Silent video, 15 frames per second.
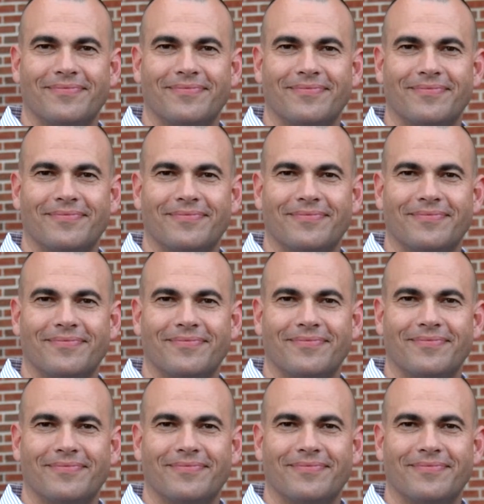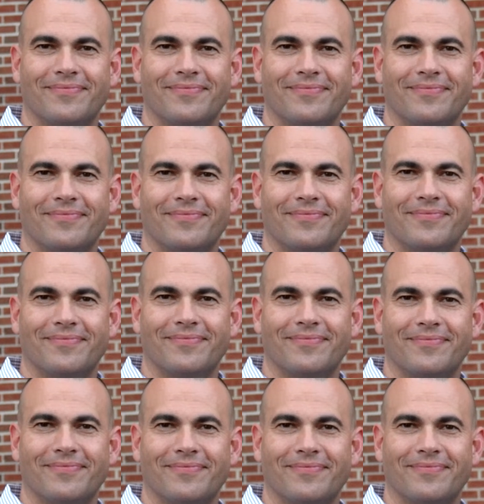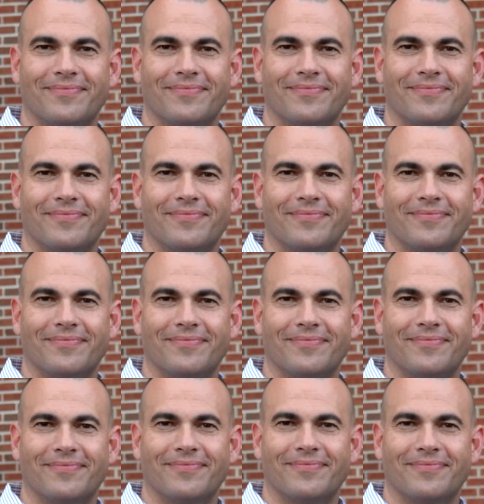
No one is speaking in this clip.